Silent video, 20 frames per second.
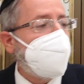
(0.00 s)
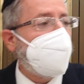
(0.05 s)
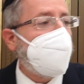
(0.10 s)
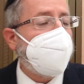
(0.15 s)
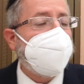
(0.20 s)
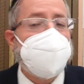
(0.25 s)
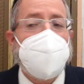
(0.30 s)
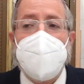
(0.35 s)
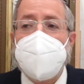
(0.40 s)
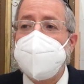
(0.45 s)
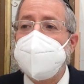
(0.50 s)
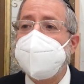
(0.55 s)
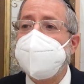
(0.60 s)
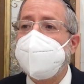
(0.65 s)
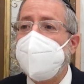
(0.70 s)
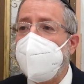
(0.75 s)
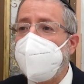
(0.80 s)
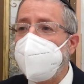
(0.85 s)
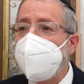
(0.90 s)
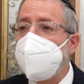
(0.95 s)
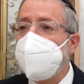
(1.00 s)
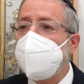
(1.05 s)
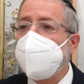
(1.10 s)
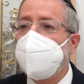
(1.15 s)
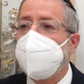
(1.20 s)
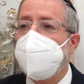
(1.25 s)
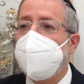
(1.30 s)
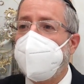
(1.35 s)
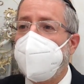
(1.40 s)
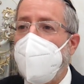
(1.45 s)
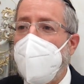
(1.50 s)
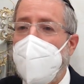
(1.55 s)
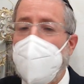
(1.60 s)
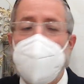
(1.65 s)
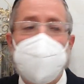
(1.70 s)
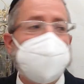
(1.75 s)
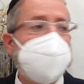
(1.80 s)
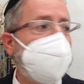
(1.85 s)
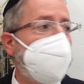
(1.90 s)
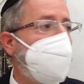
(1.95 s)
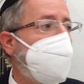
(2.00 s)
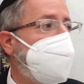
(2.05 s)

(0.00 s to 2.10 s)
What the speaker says: and I made 7 pans of